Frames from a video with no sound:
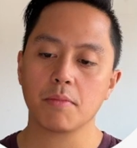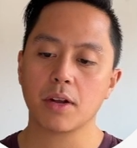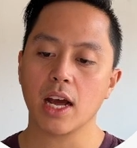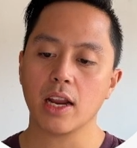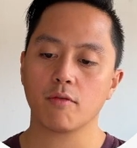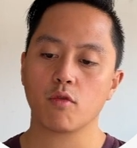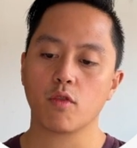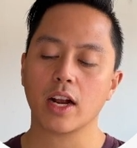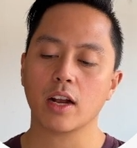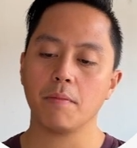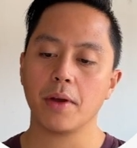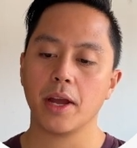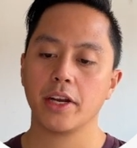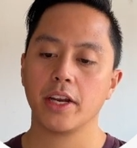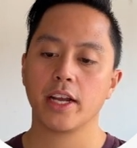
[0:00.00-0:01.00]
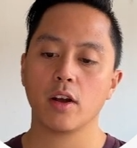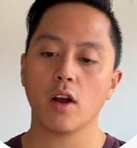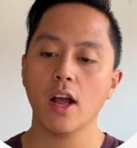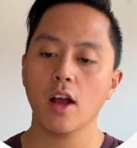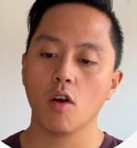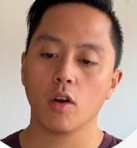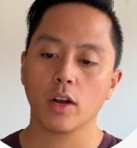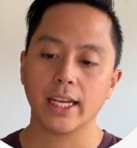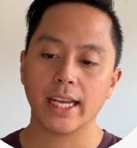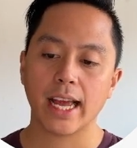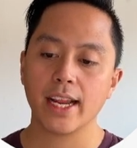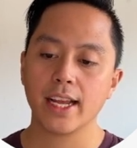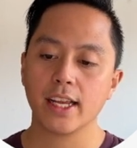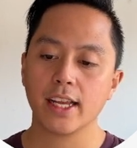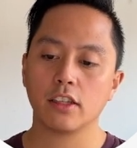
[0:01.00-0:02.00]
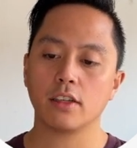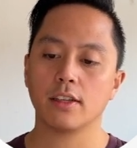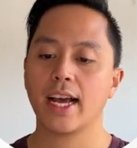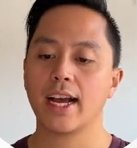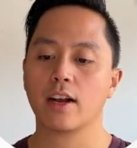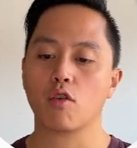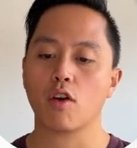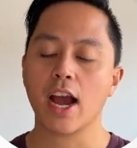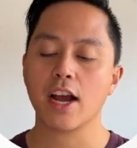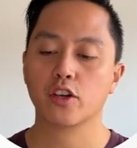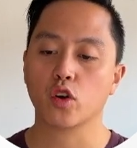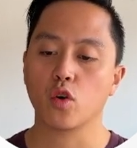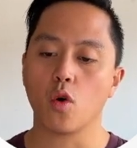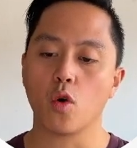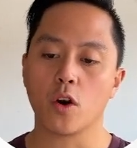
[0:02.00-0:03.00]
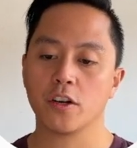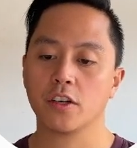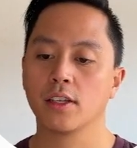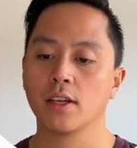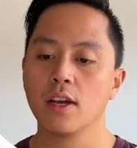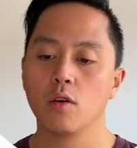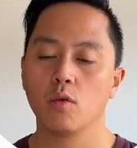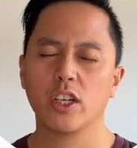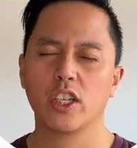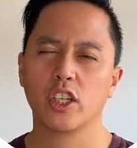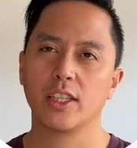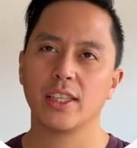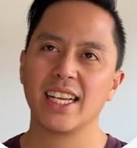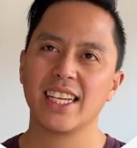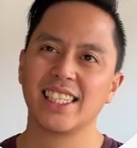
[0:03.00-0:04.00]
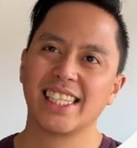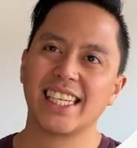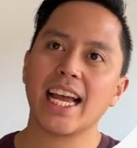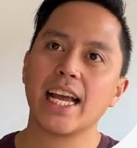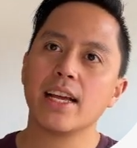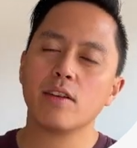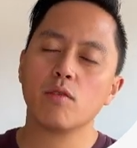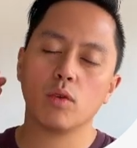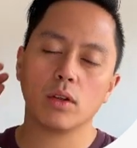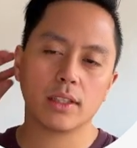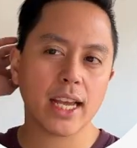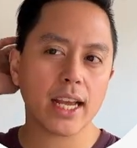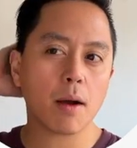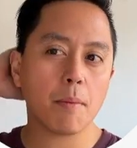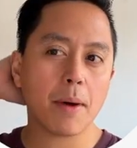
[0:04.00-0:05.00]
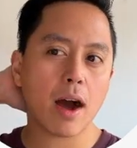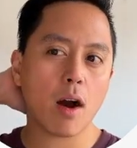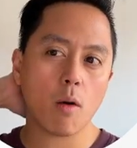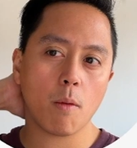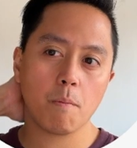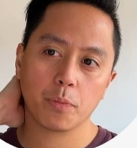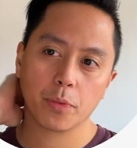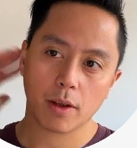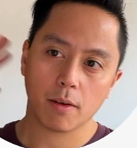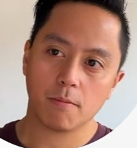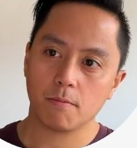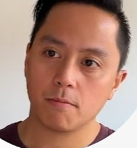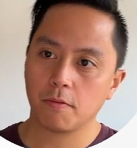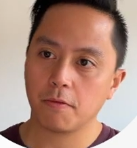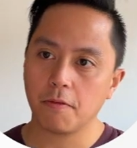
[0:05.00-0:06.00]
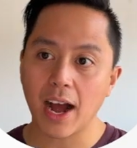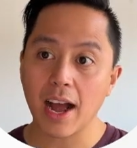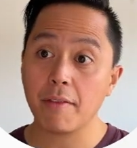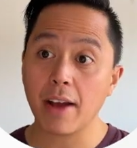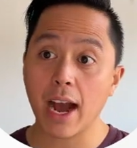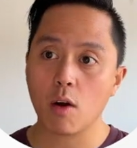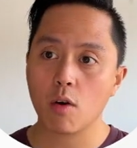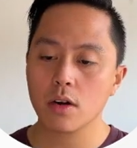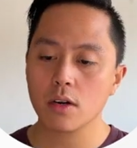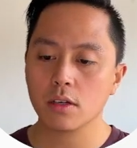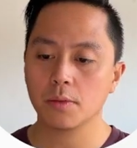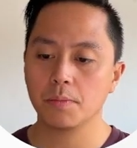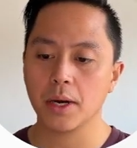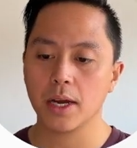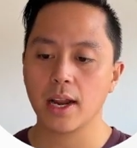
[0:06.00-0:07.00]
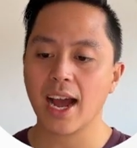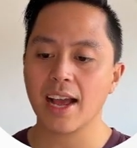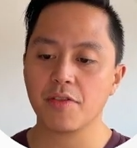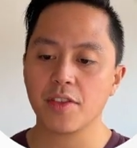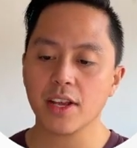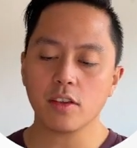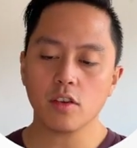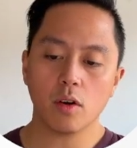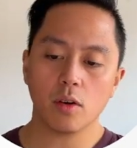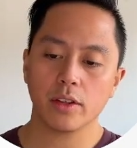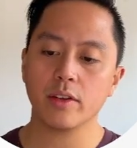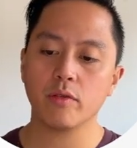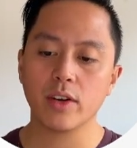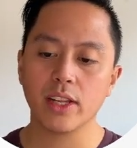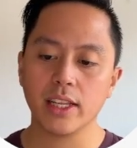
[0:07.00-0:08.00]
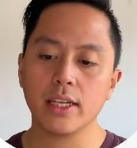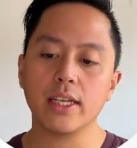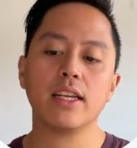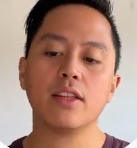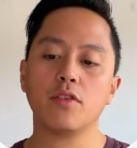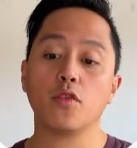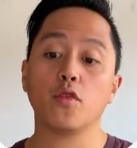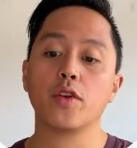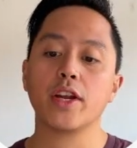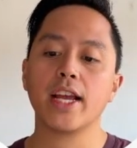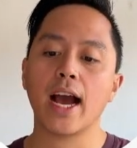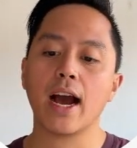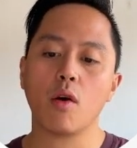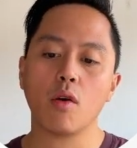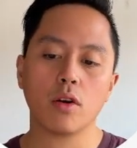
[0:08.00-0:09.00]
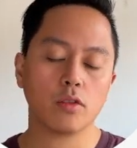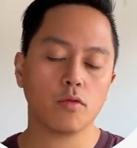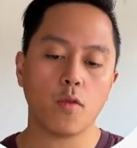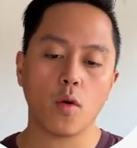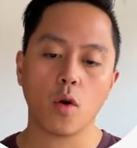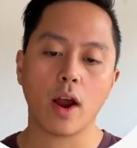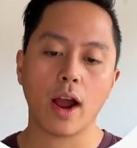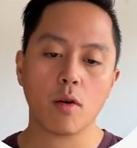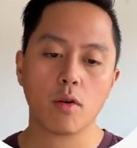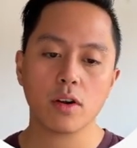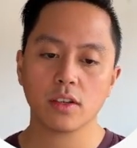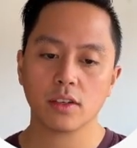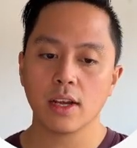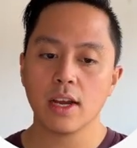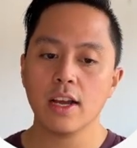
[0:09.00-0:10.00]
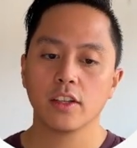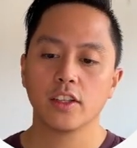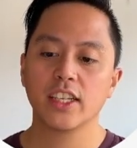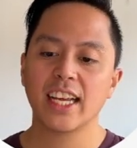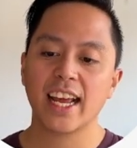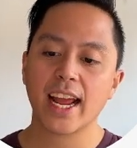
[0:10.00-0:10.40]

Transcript: kind of recommending getting into that crash course, which they say will take about 5 hours, but I think you only really need 3 hours, 4 hours to get a